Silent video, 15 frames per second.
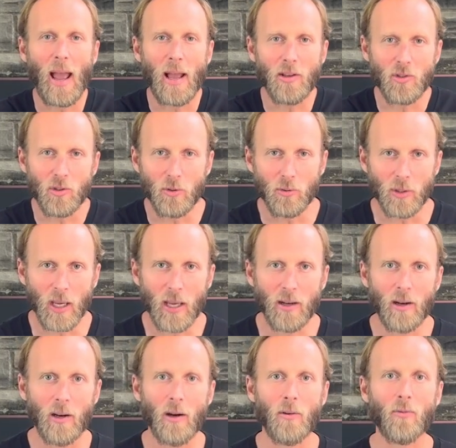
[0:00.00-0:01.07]
as you get
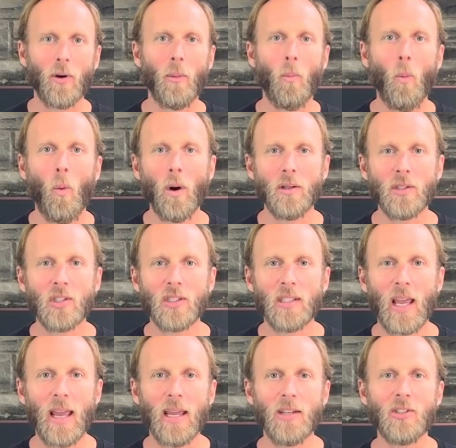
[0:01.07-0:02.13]
from one
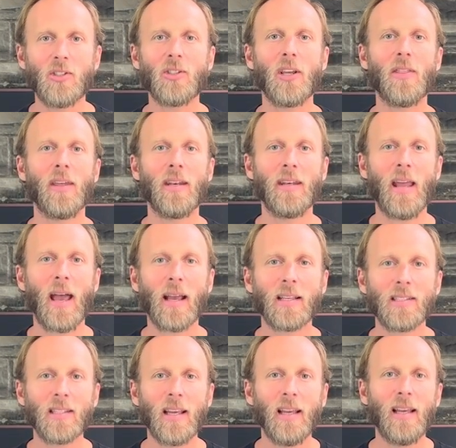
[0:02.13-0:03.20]
stage to the
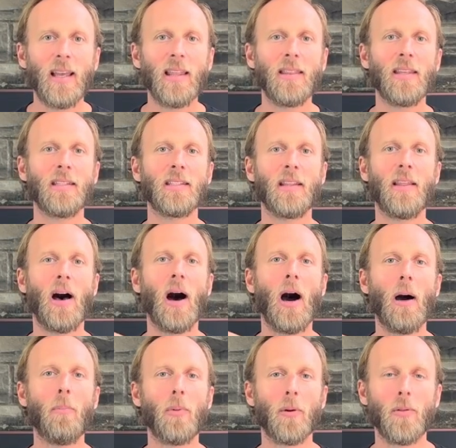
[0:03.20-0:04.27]
next and then to the
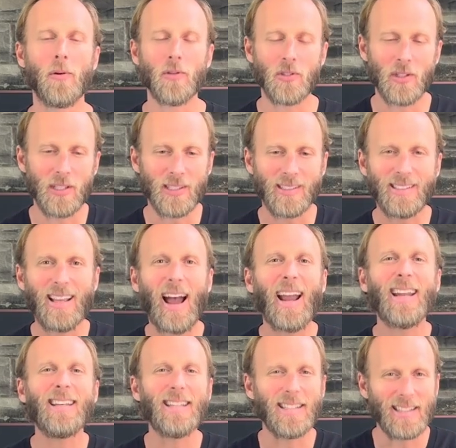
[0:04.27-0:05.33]
upper. There's this
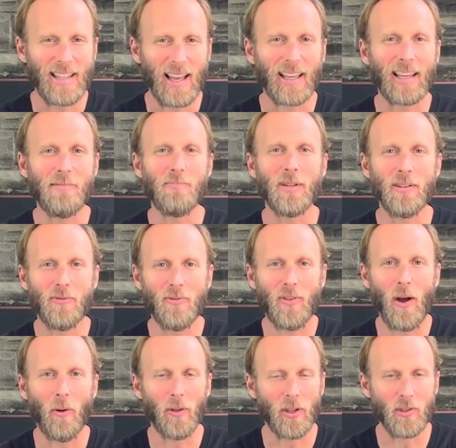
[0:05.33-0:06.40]
tightness that can be
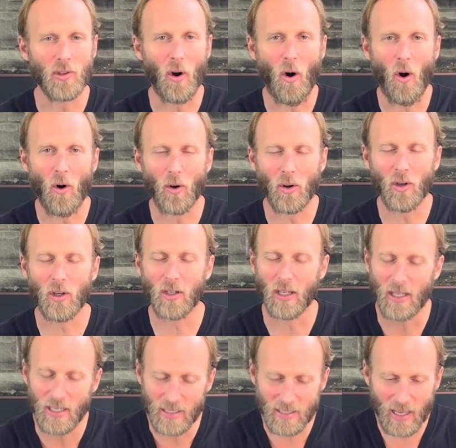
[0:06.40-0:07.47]
felt. It's all good.
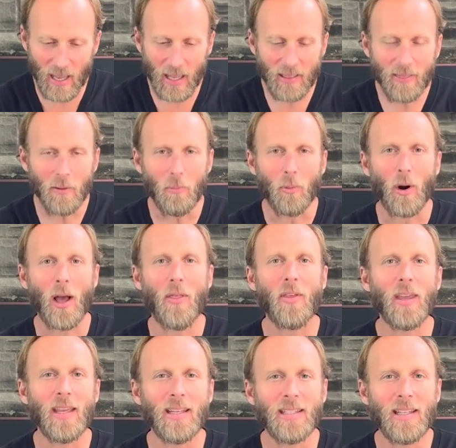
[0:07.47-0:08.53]
Take the breath
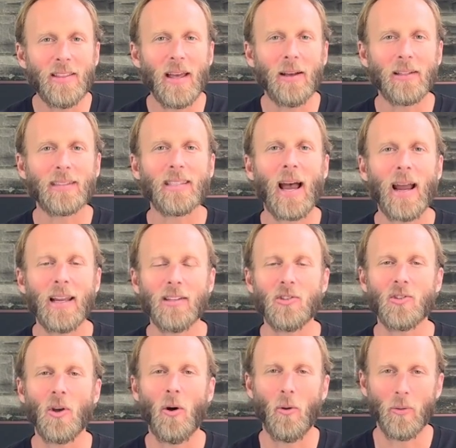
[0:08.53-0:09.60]
into that tight
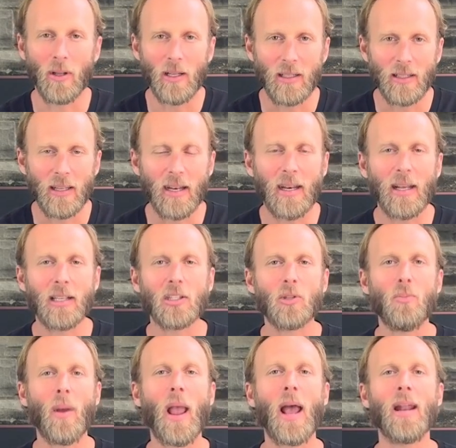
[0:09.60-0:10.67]
zone. Let it
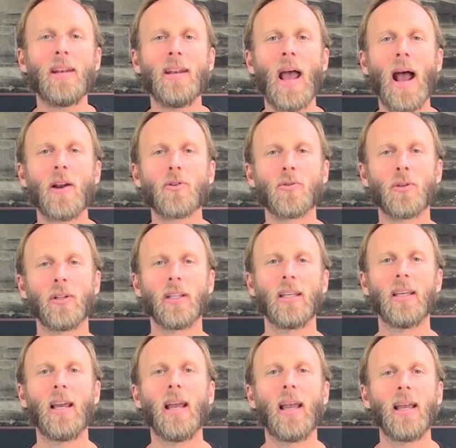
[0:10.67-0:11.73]
expand
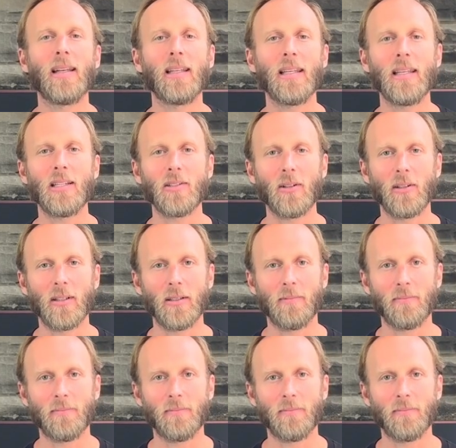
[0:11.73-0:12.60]
naturally and easily.